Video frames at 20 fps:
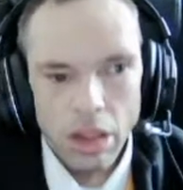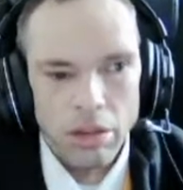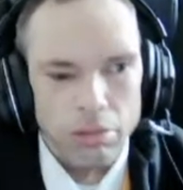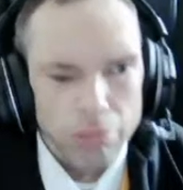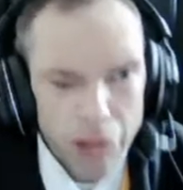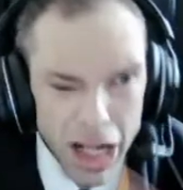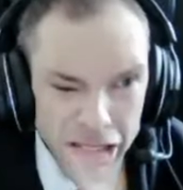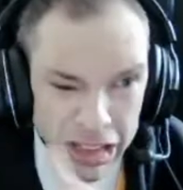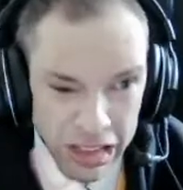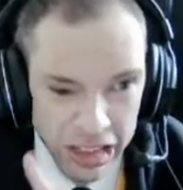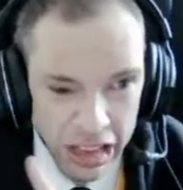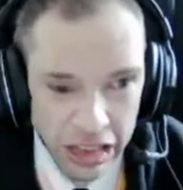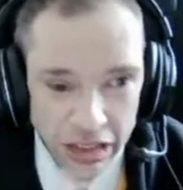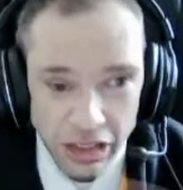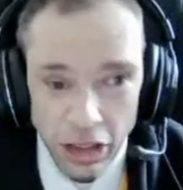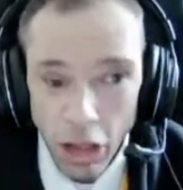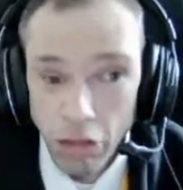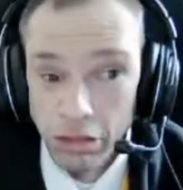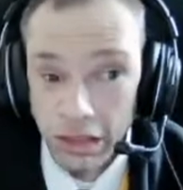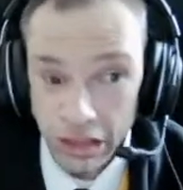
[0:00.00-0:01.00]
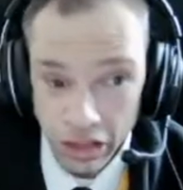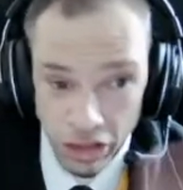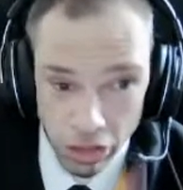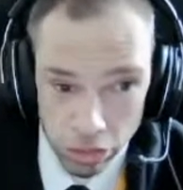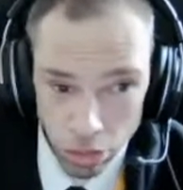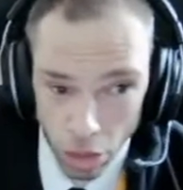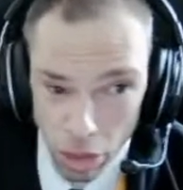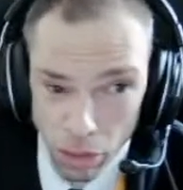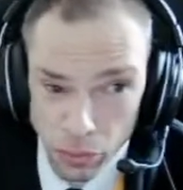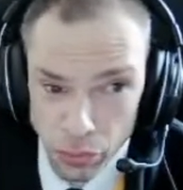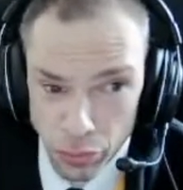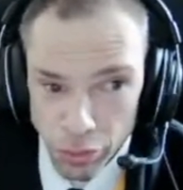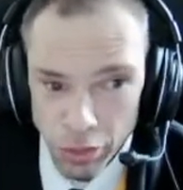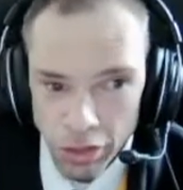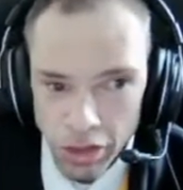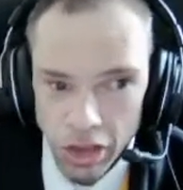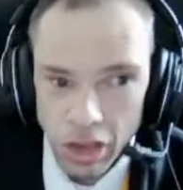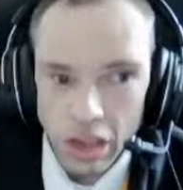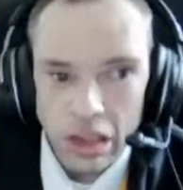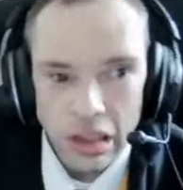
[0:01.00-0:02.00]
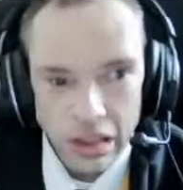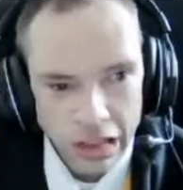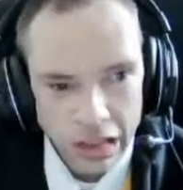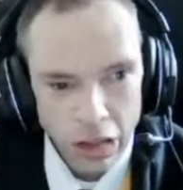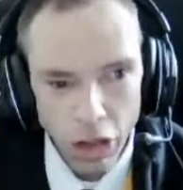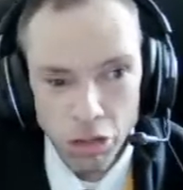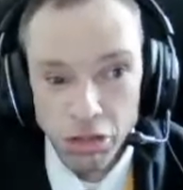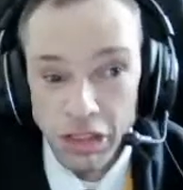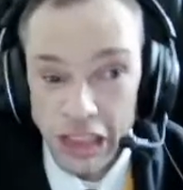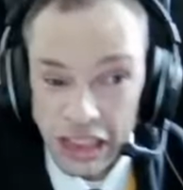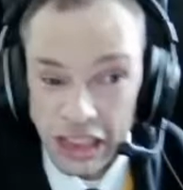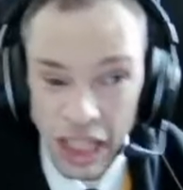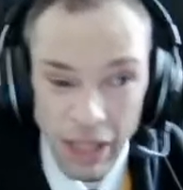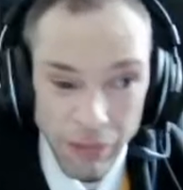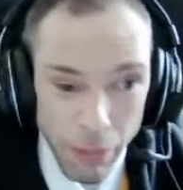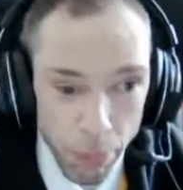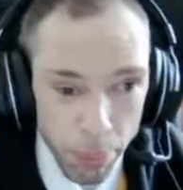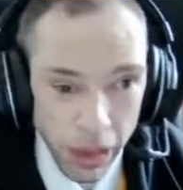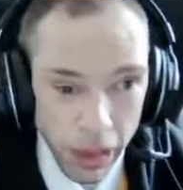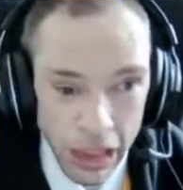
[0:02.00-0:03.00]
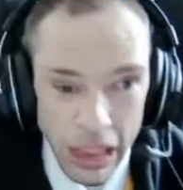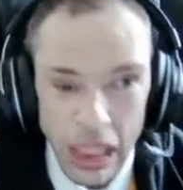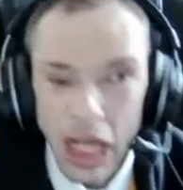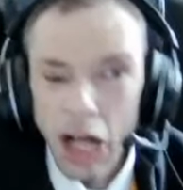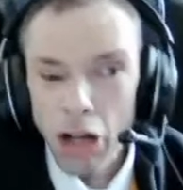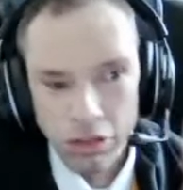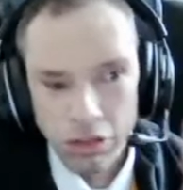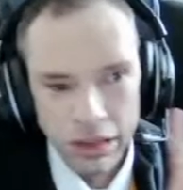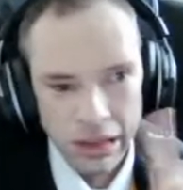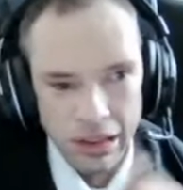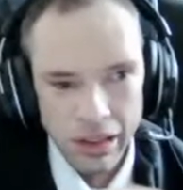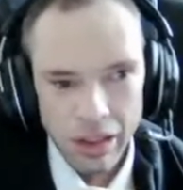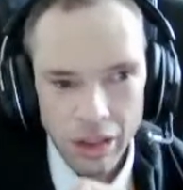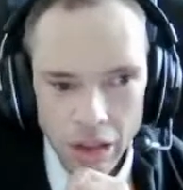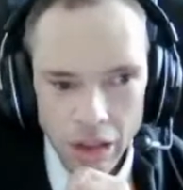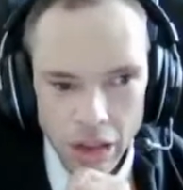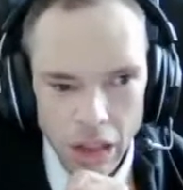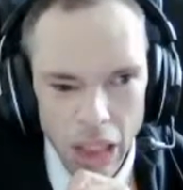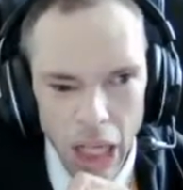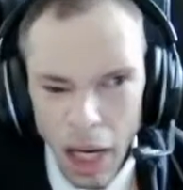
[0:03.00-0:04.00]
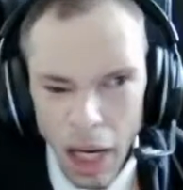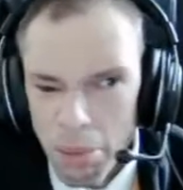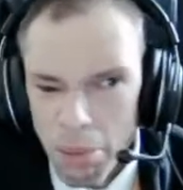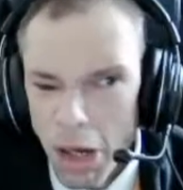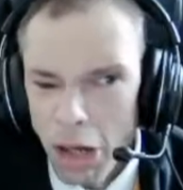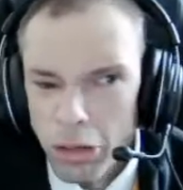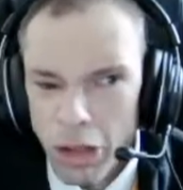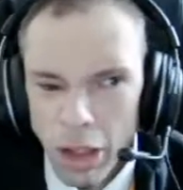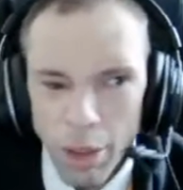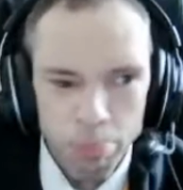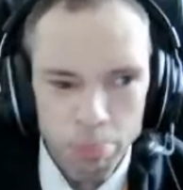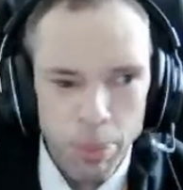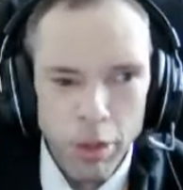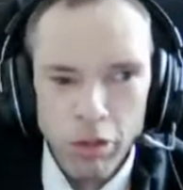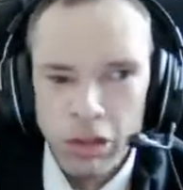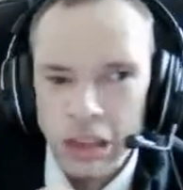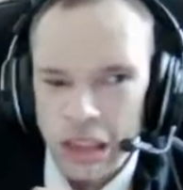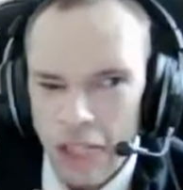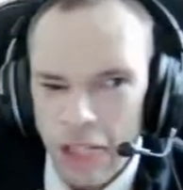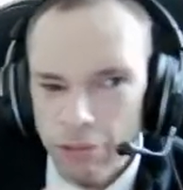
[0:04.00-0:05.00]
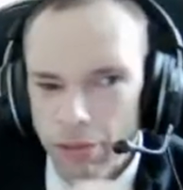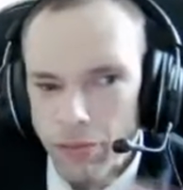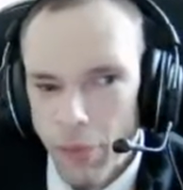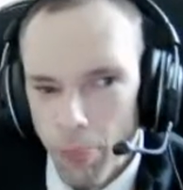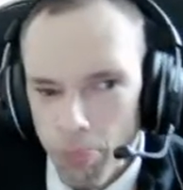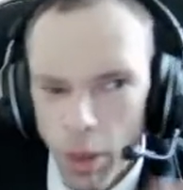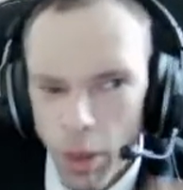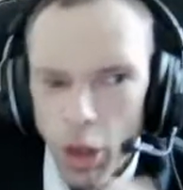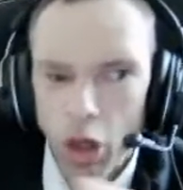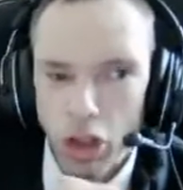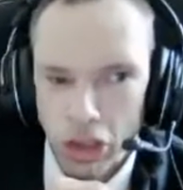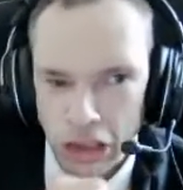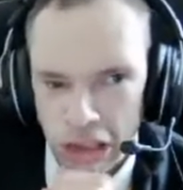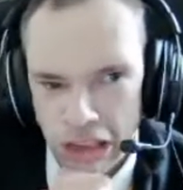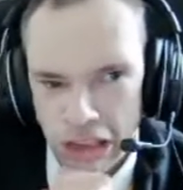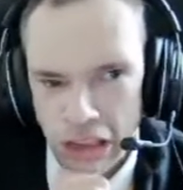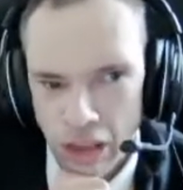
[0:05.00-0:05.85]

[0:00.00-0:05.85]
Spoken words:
Rusty knows the truth. So did everybody else. I'm not going to bullshit with the bush.